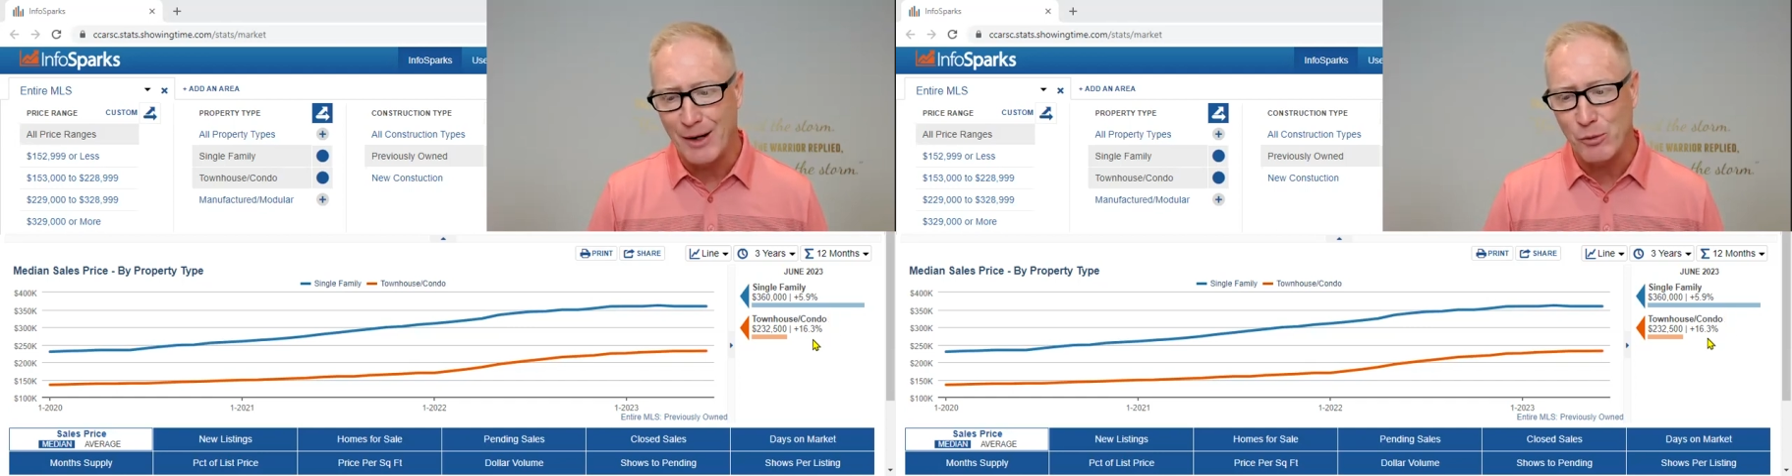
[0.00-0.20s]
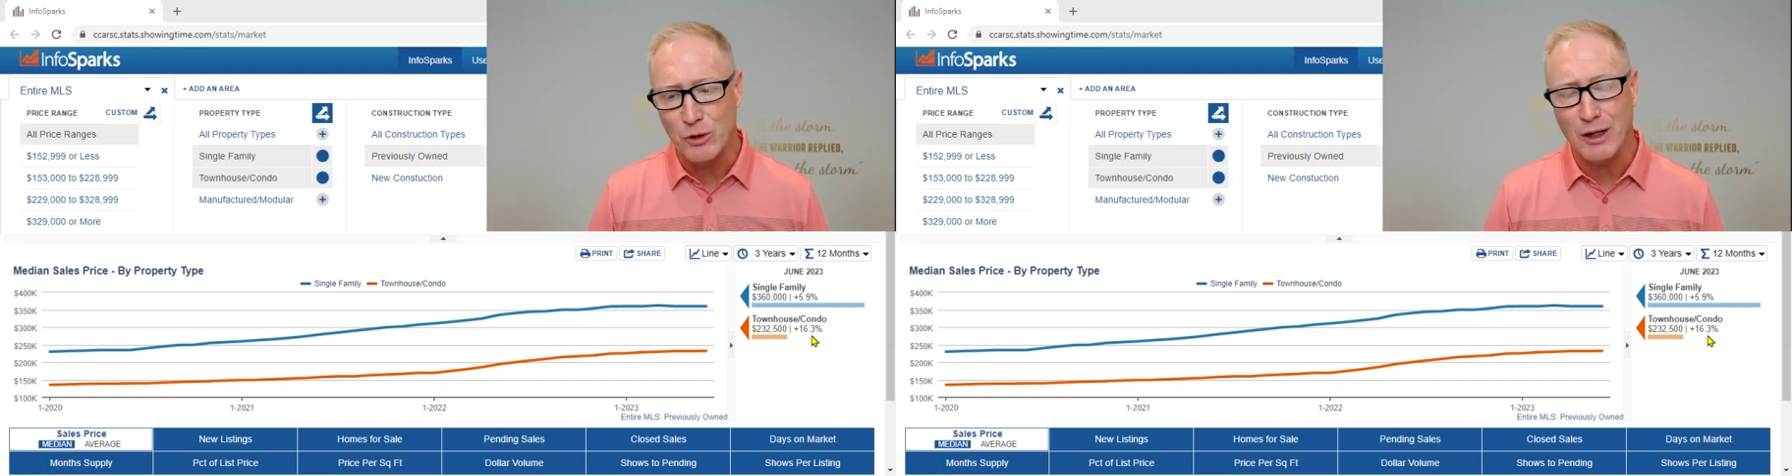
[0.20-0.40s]

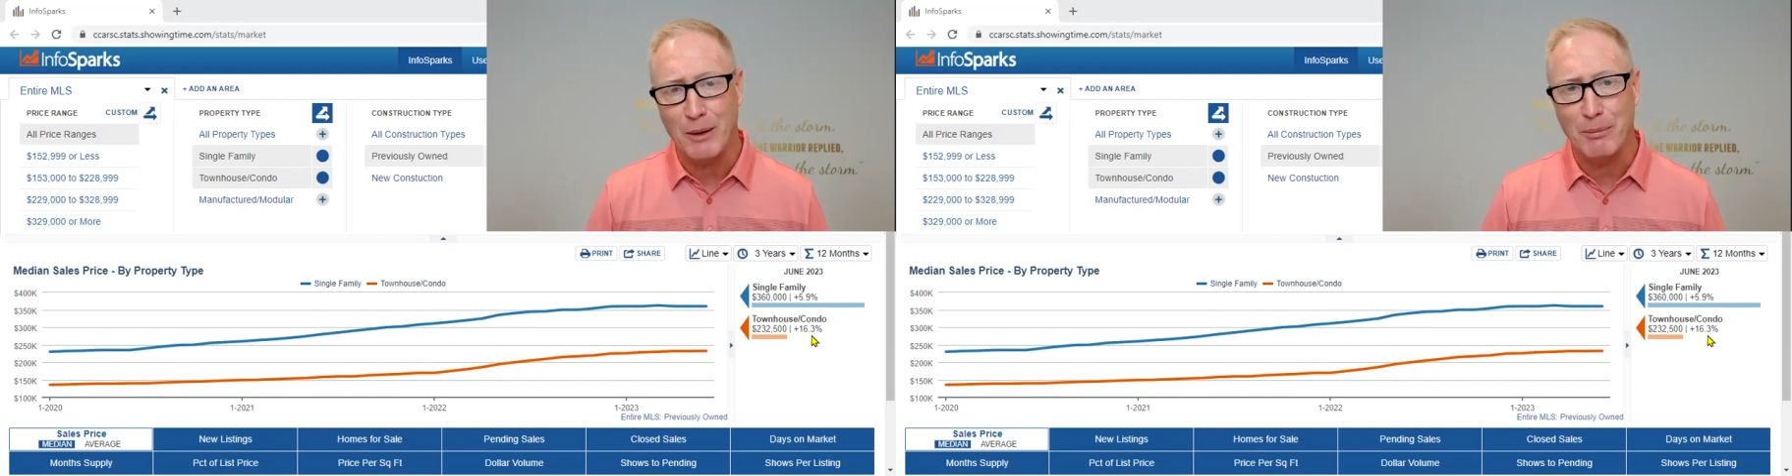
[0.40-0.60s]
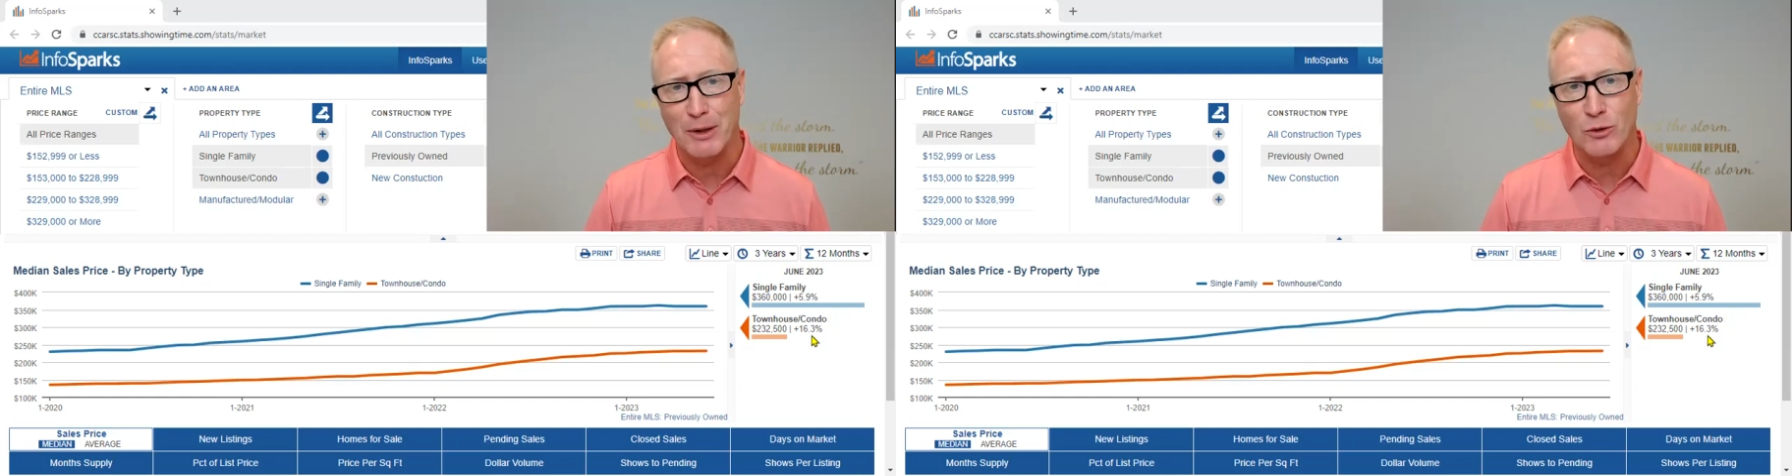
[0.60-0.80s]
And we're
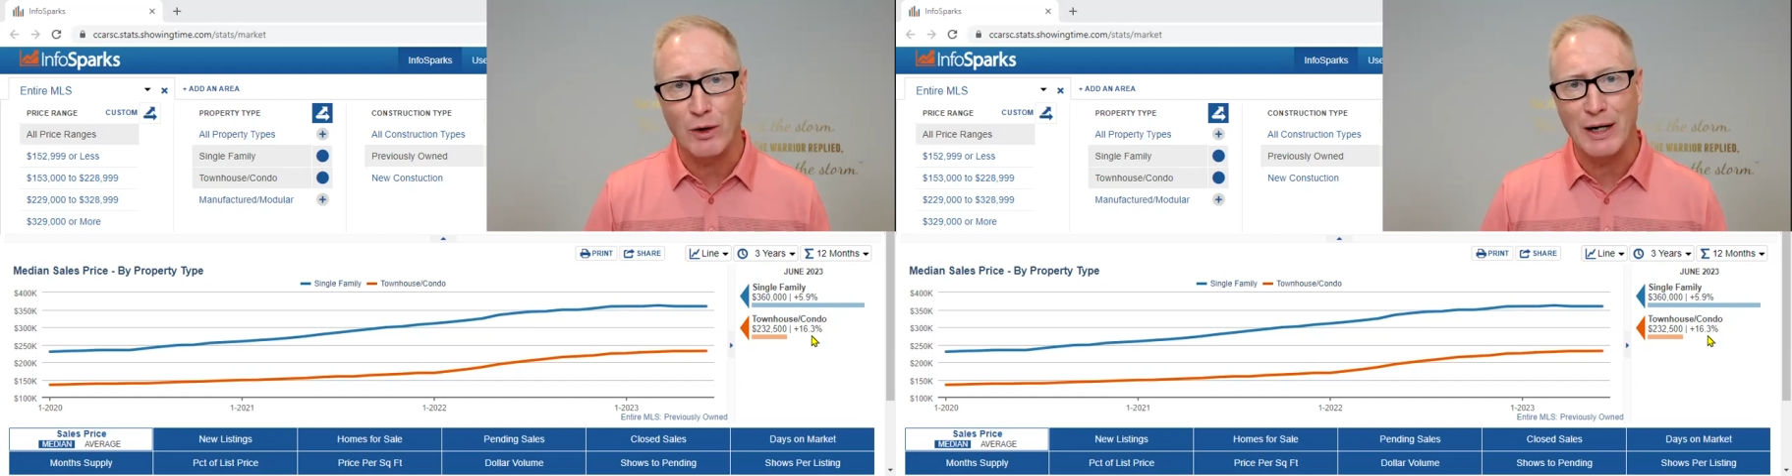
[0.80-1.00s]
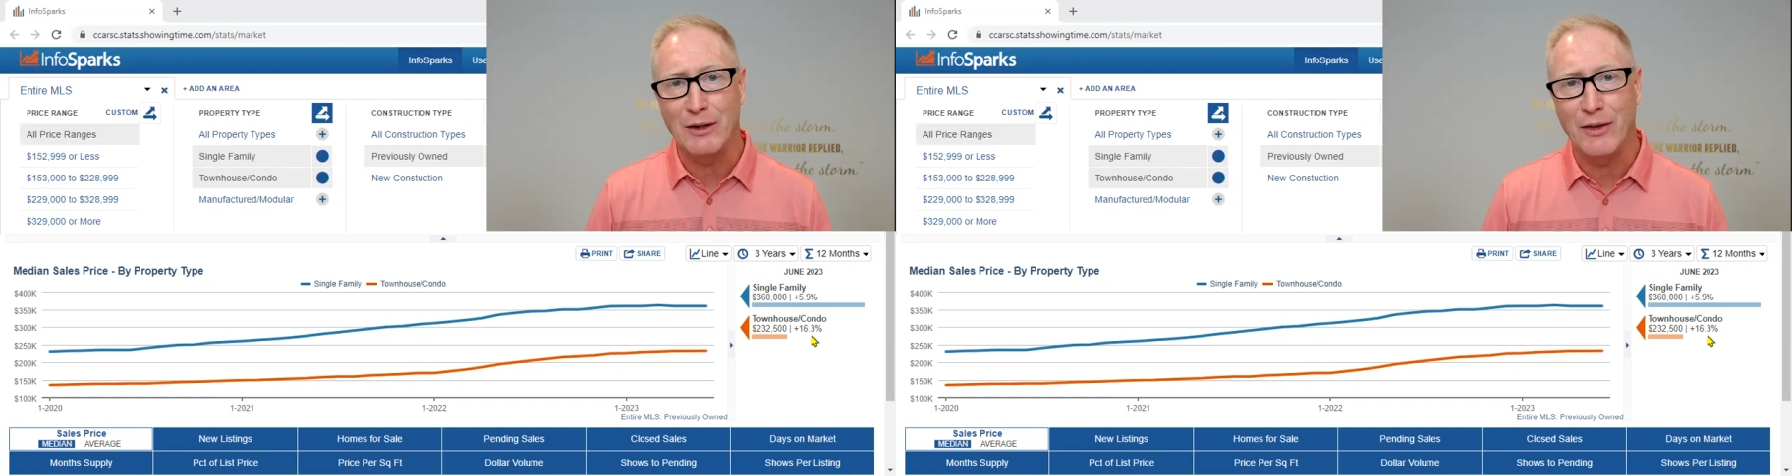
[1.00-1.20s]
up
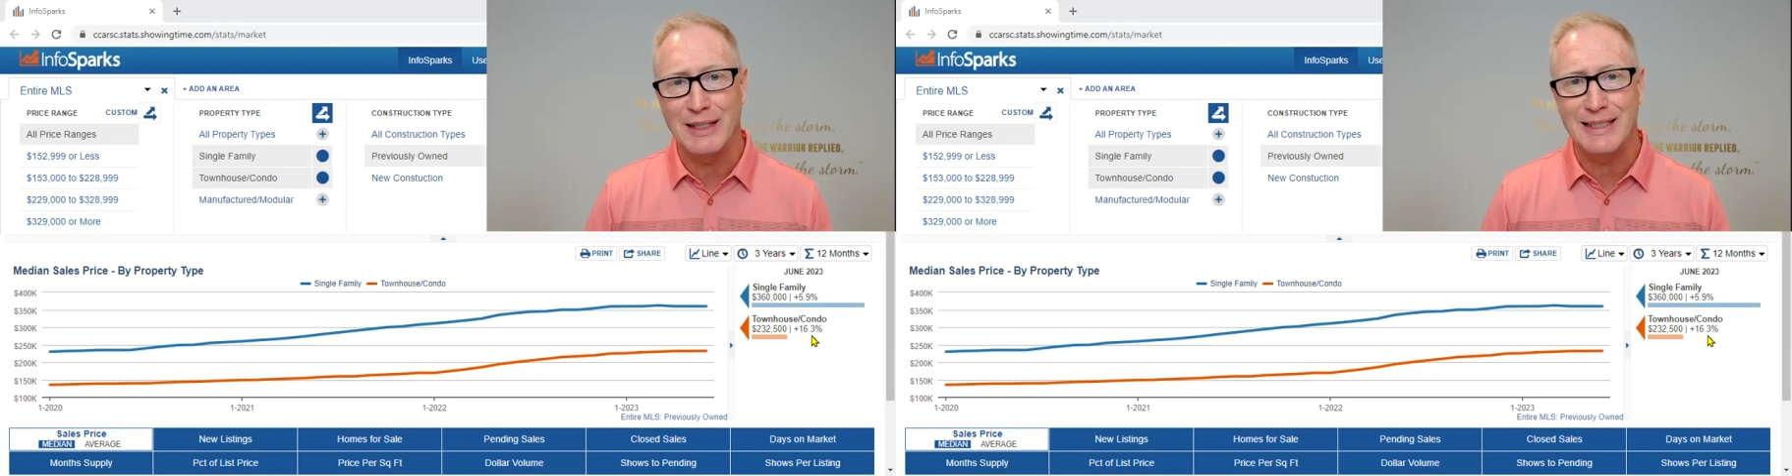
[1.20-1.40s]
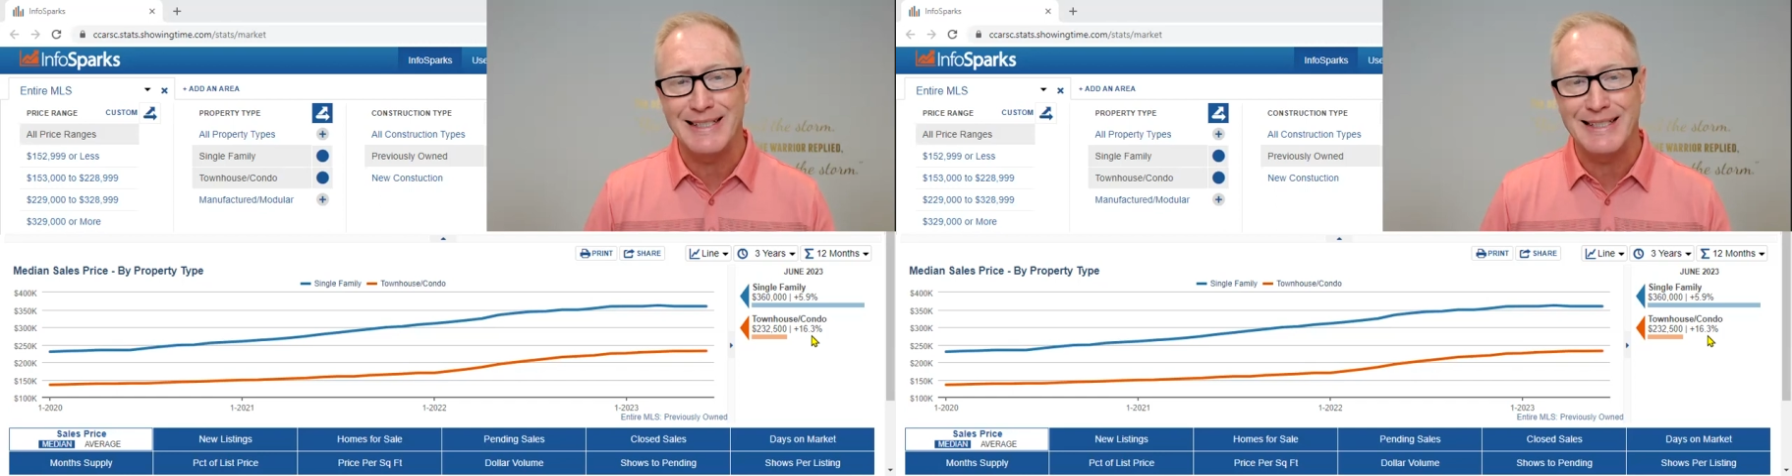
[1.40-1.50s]
greater than